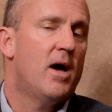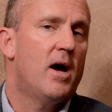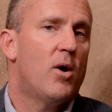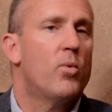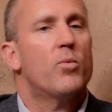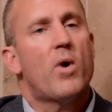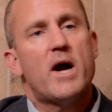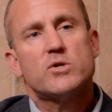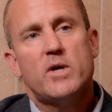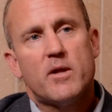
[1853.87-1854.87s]
When we're
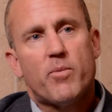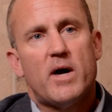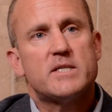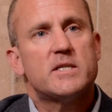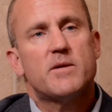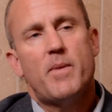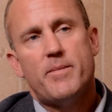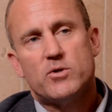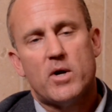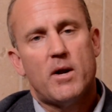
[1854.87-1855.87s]
actually in the process of
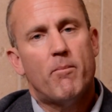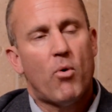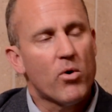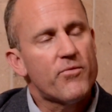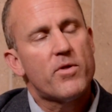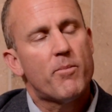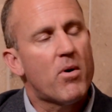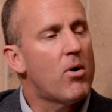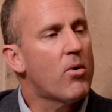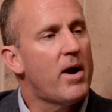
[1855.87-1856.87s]
maybe trying to morph the
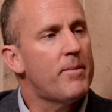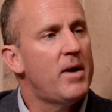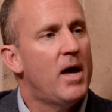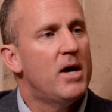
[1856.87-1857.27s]
program